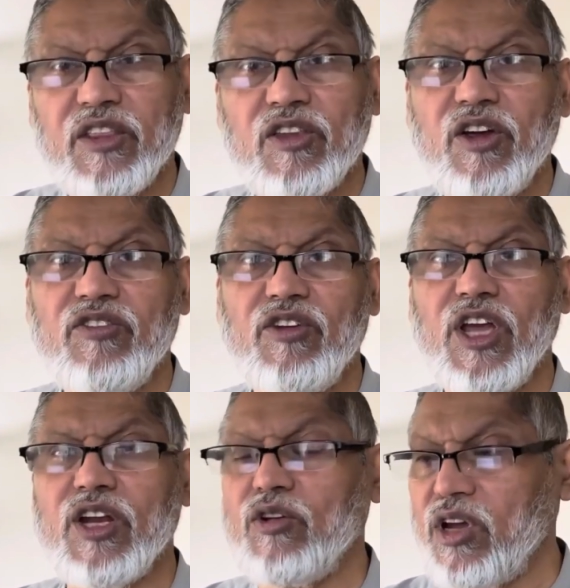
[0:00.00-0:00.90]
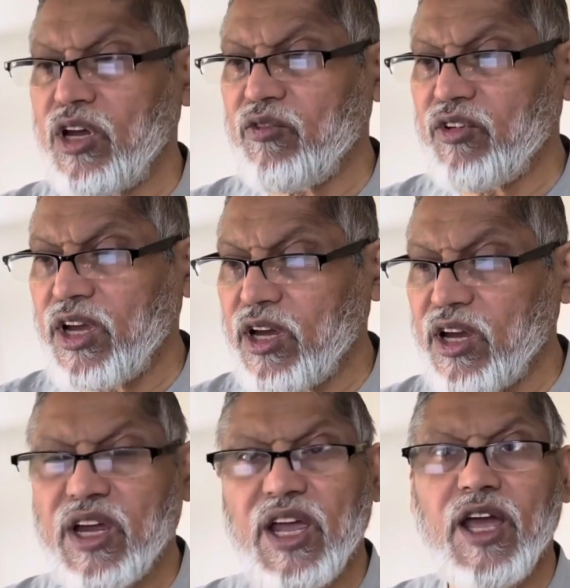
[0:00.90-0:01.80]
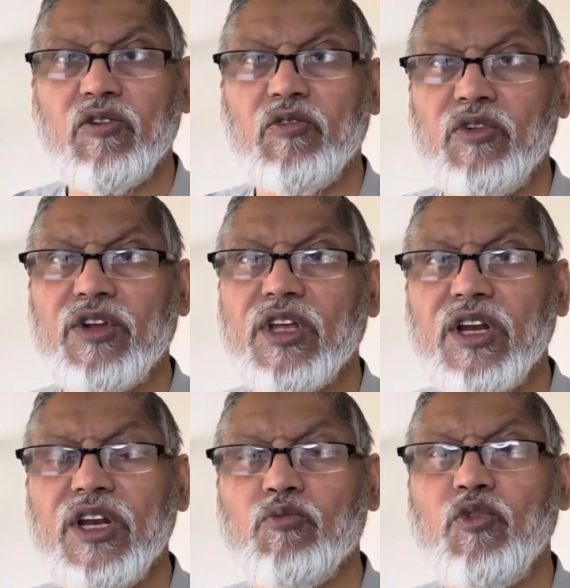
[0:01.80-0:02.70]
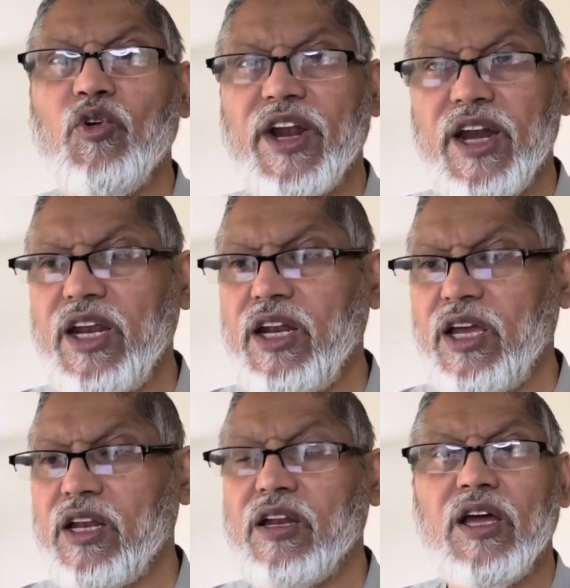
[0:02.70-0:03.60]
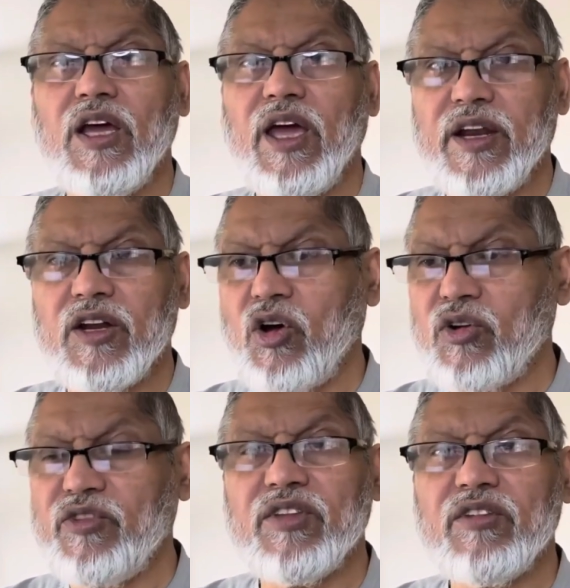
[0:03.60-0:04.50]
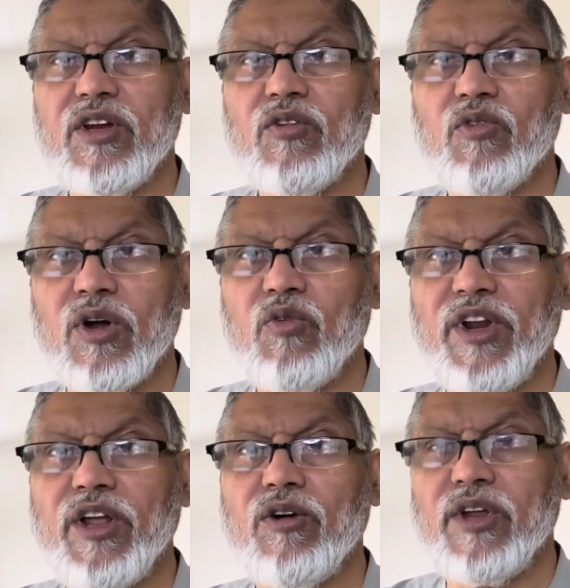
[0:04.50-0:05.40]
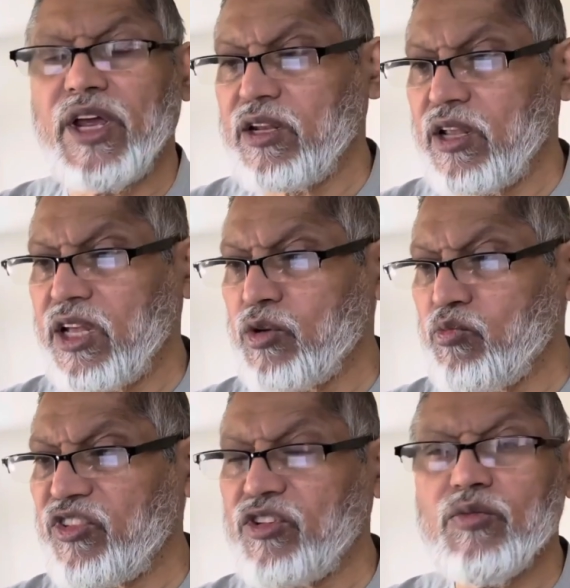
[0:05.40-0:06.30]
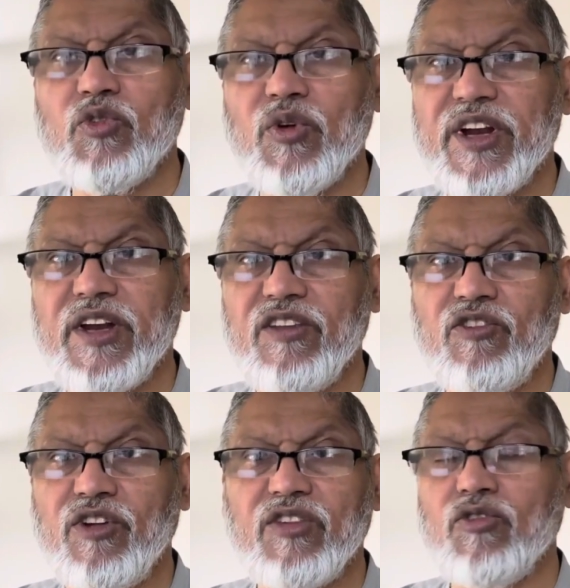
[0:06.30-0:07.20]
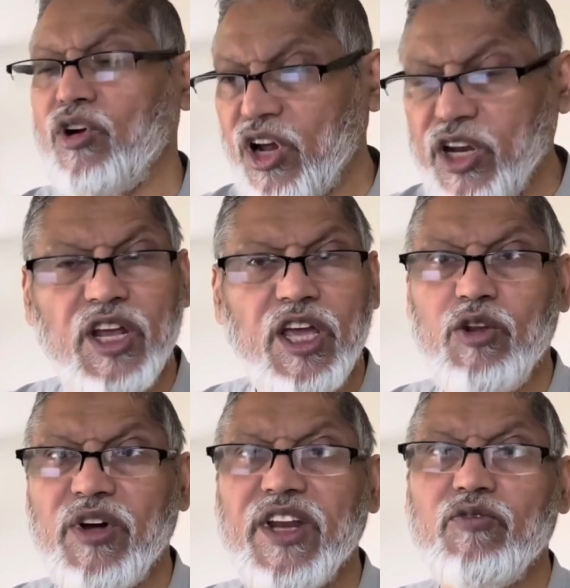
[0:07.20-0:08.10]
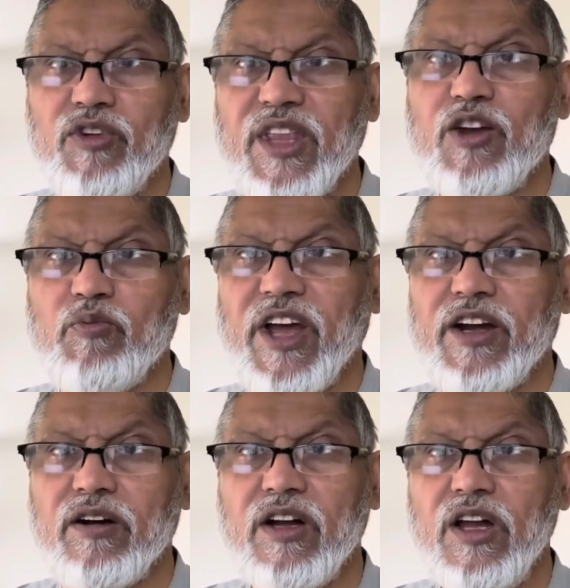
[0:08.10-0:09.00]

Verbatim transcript: thirsty, and giving uh, care for the poor and needy and and orphans and uh, widowed and and the Muslims who are in distress or anybody for that matter,